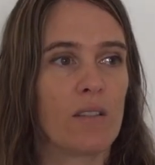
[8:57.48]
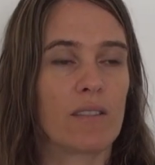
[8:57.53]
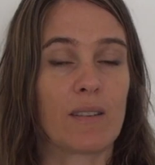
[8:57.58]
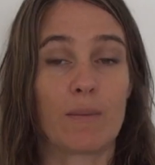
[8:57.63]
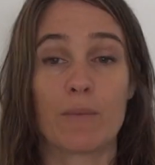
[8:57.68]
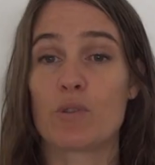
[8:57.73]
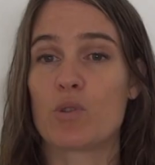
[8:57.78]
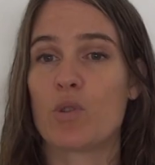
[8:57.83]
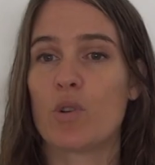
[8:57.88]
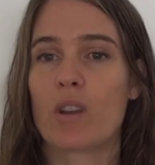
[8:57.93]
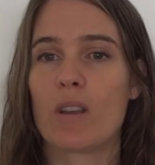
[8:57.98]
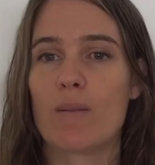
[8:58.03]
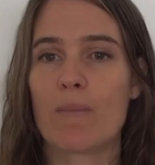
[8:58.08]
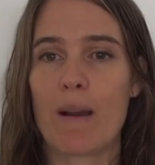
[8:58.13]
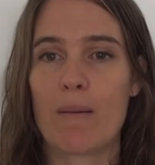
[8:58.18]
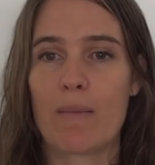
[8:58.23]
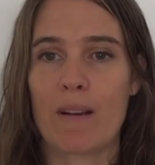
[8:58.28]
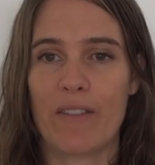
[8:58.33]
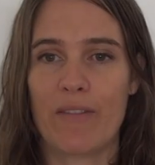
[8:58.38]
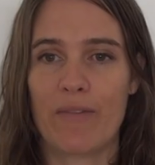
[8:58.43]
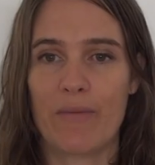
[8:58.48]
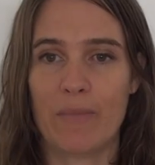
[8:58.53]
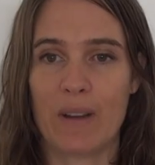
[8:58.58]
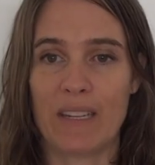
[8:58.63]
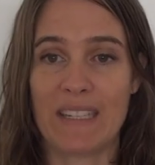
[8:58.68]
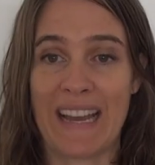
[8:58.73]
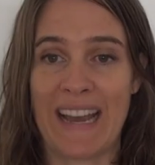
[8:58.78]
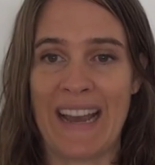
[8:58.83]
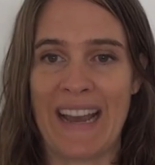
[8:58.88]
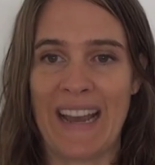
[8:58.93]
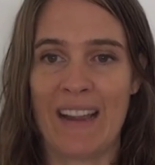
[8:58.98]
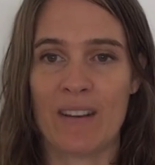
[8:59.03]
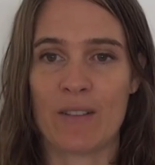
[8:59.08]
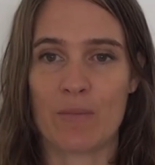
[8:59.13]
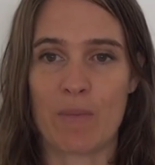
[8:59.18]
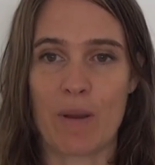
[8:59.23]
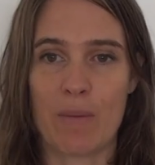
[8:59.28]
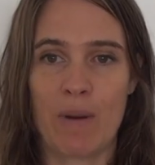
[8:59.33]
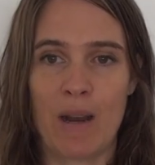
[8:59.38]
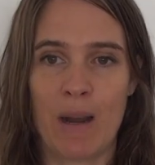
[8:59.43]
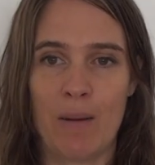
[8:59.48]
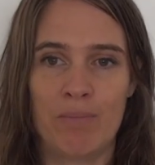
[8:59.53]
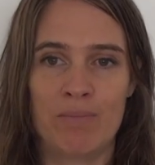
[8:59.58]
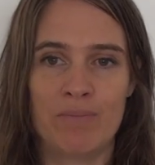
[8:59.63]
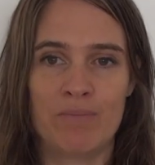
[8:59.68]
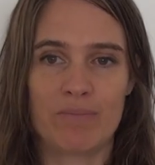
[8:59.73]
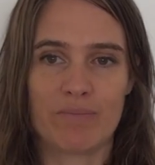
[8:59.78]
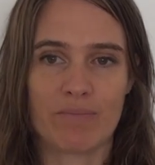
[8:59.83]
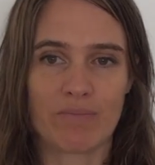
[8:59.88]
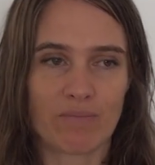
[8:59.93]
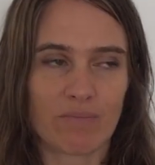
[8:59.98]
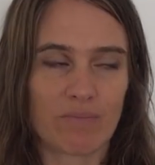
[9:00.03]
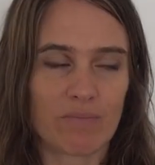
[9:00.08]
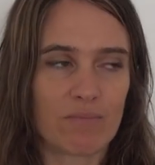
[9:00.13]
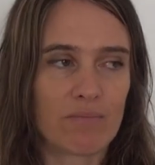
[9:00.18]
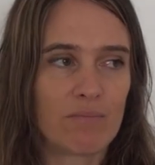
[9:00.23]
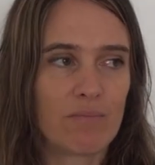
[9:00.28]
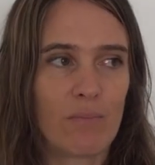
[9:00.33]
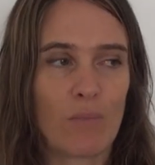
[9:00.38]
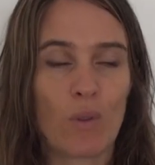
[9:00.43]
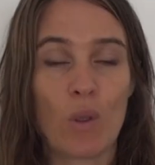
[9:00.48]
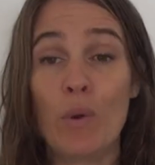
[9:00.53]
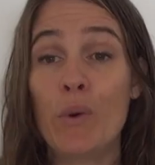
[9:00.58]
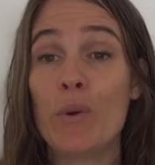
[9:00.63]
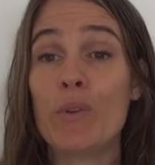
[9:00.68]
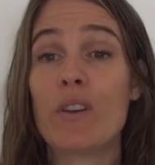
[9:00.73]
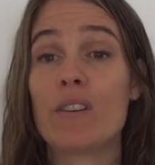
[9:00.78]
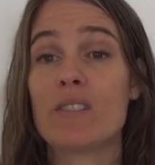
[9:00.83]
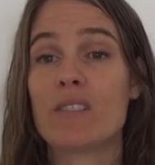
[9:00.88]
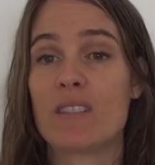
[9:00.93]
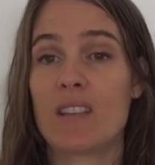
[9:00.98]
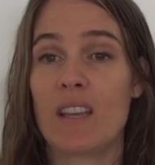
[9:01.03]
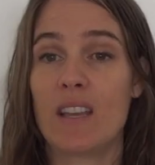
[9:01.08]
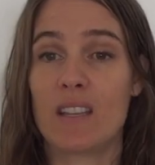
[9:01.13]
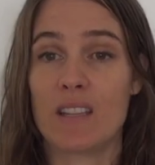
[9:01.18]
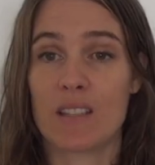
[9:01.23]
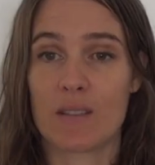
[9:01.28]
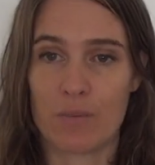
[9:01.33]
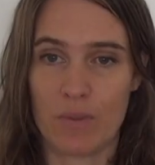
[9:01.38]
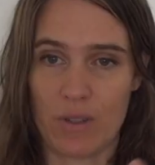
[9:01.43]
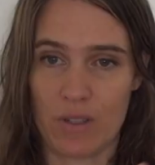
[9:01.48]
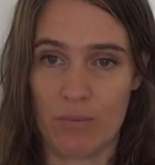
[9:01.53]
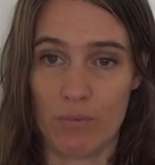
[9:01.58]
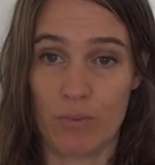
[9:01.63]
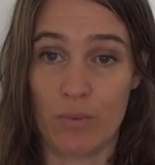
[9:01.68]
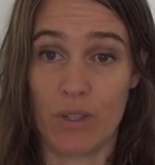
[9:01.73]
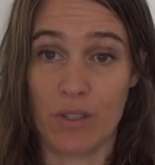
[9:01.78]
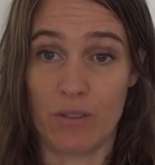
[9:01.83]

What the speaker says: someone talking about my dad or my mom, all those things would